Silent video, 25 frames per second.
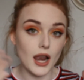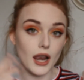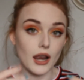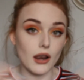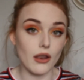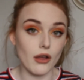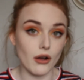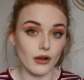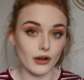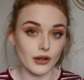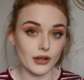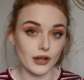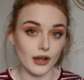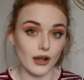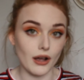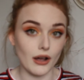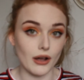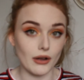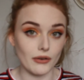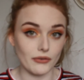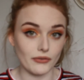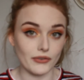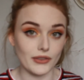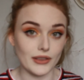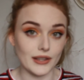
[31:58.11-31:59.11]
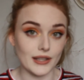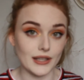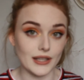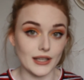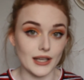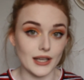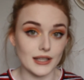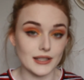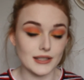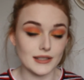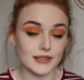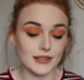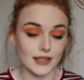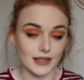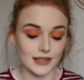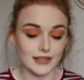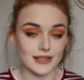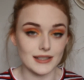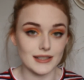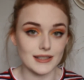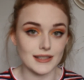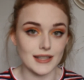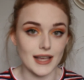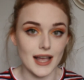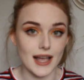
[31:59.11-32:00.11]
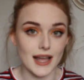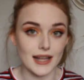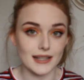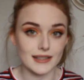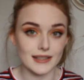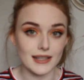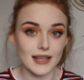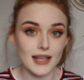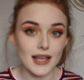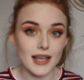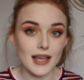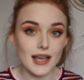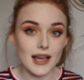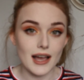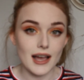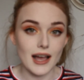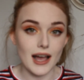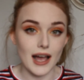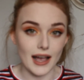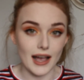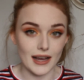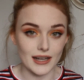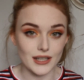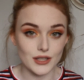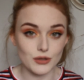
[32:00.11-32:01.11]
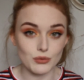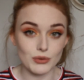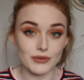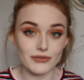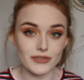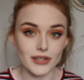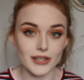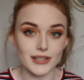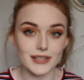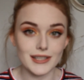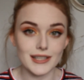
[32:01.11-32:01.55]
look of the sunset eyes we've done